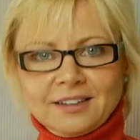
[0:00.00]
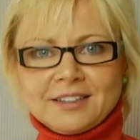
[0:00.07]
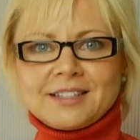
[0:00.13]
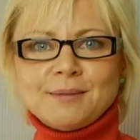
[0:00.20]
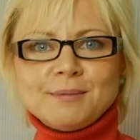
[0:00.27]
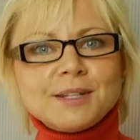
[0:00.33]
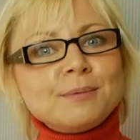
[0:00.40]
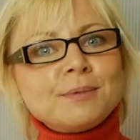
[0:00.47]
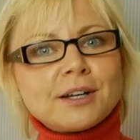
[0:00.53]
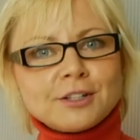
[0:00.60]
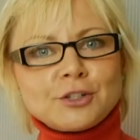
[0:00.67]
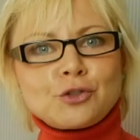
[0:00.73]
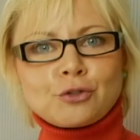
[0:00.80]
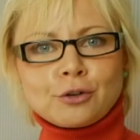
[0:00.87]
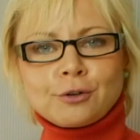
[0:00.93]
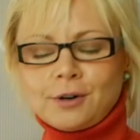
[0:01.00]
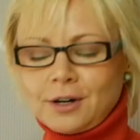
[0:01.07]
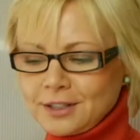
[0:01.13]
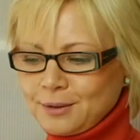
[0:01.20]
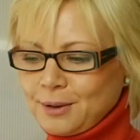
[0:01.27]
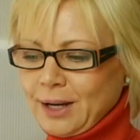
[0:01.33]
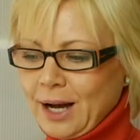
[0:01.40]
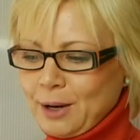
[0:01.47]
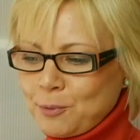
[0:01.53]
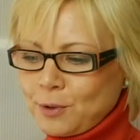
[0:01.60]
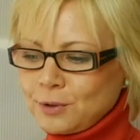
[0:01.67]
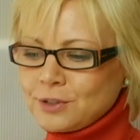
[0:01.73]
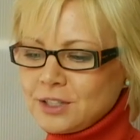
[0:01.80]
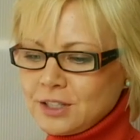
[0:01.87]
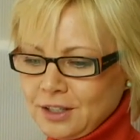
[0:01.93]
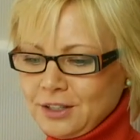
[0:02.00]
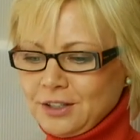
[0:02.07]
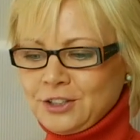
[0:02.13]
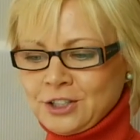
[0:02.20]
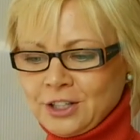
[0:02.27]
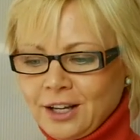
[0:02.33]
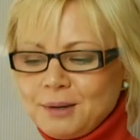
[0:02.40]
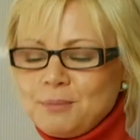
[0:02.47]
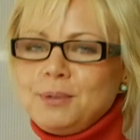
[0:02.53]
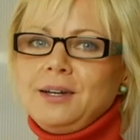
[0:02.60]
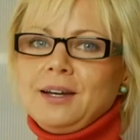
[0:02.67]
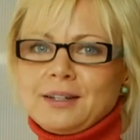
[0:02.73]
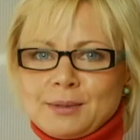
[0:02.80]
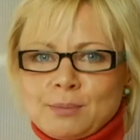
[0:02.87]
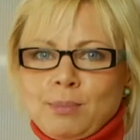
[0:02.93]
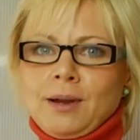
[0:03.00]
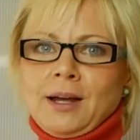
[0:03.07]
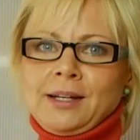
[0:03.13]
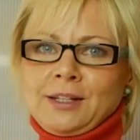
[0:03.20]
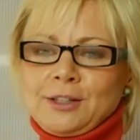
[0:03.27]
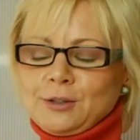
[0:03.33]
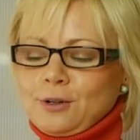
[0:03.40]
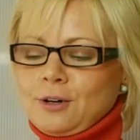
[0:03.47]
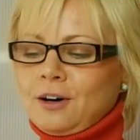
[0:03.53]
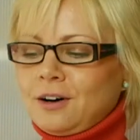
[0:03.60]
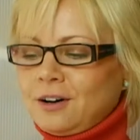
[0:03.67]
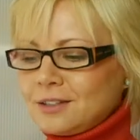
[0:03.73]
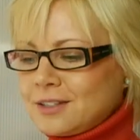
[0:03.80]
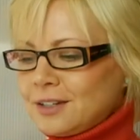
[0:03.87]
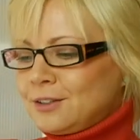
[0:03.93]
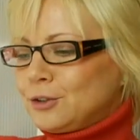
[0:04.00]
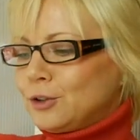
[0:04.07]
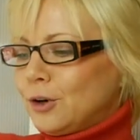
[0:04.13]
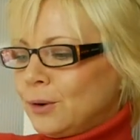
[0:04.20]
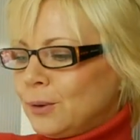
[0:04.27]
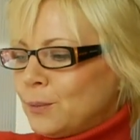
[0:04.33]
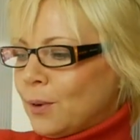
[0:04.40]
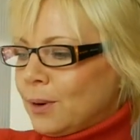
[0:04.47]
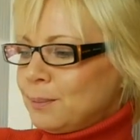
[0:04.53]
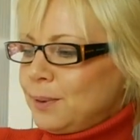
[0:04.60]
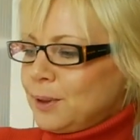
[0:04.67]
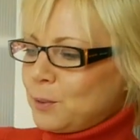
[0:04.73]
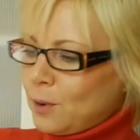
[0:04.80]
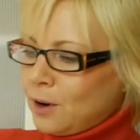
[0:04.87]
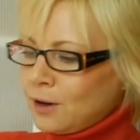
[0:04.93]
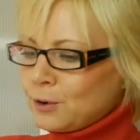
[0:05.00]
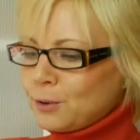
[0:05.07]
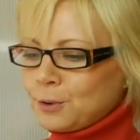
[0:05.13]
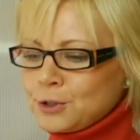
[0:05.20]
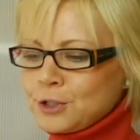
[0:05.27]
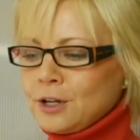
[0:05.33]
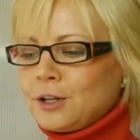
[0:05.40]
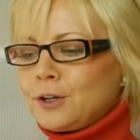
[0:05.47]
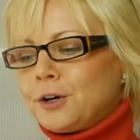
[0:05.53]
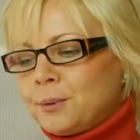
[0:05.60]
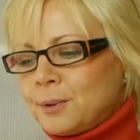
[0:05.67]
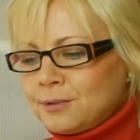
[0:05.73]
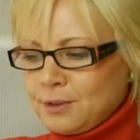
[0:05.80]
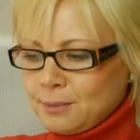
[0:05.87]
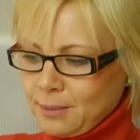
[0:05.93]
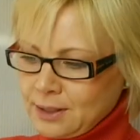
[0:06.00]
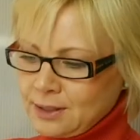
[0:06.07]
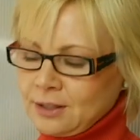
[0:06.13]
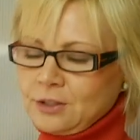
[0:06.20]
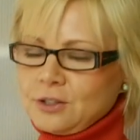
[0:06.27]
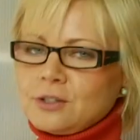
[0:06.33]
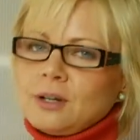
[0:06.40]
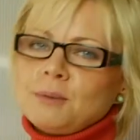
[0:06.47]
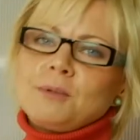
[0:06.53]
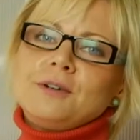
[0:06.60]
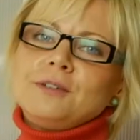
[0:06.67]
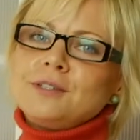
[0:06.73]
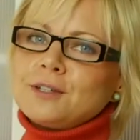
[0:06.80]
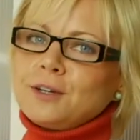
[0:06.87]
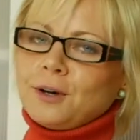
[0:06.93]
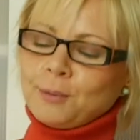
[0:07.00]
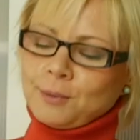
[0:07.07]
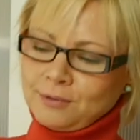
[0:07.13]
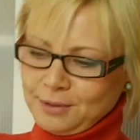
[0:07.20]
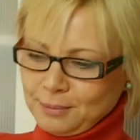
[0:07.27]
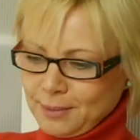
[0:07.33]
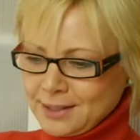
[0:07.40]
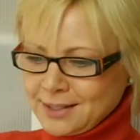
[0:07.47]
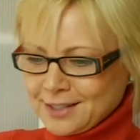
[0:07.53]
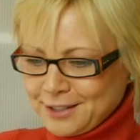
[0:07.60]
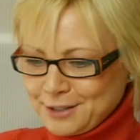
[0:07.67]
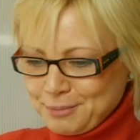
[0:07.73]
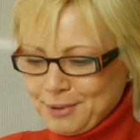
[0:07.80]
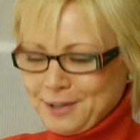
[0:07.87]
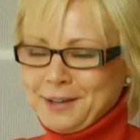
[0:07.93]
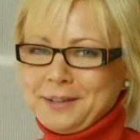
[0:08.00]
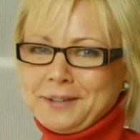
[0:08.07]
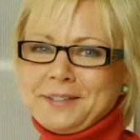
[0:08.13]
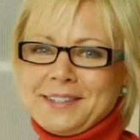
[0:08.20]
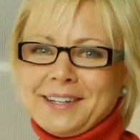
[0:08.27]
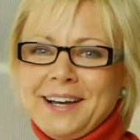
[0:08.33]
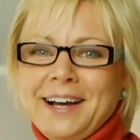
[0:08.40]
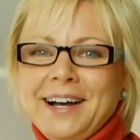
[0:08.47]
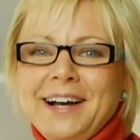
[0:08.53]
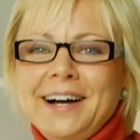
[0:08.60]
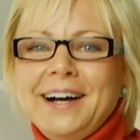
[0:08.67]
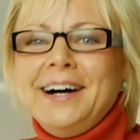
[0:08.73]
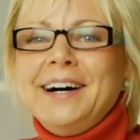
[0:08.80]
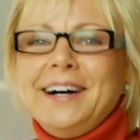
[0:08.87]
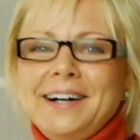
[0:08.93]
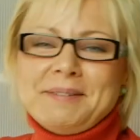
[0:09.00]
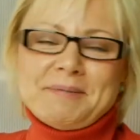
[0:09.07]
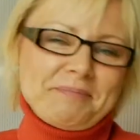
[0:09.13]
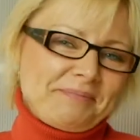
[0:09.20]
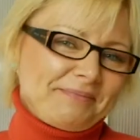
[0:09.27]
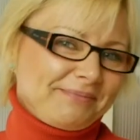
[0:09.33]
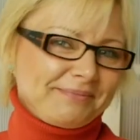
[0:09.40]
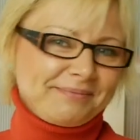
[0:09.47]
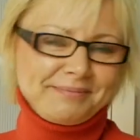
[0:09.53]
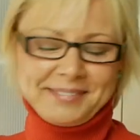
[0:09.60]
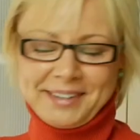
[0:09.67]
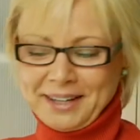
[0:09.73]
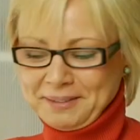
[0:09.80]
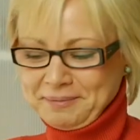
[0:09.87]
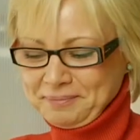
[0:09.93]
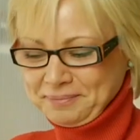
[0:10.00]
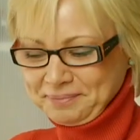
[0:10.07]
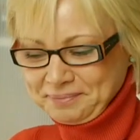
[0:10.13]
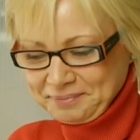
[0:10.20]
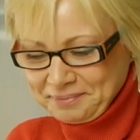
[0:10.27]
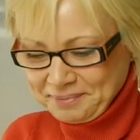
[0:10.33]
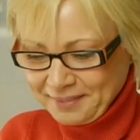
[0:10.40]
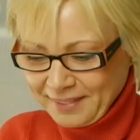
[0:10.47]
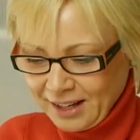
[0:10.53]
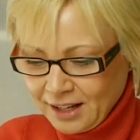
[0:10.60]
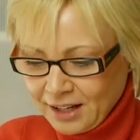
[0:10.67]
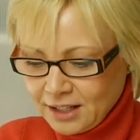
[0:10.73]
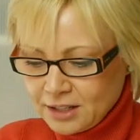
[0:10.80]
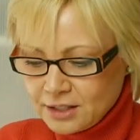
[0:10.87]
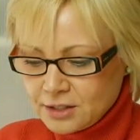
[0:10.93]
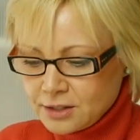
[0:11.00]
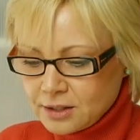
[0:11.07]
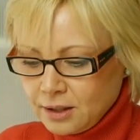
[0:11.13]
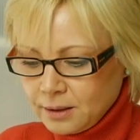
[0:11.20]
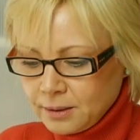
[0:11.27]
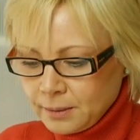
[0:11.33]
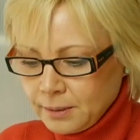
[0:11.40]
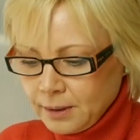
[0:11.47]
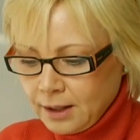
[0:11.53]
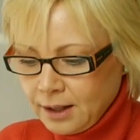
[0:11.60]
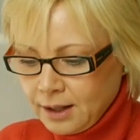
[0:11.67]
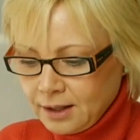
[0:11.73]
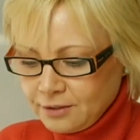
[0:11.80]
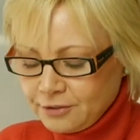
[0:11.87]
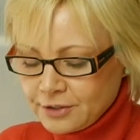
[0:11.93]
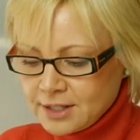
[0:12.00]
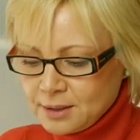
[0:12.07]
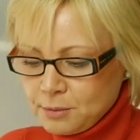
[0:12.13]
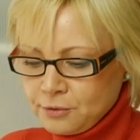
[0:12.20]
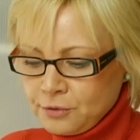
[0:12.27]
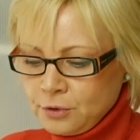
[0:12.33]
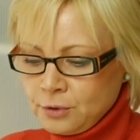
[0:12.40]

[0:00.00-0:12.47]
sometimes I struggle. I wonder, shall I be explaining the cards and go one by one, or shall I go with the message? So I'm going to go with the message because, yeah. So for some of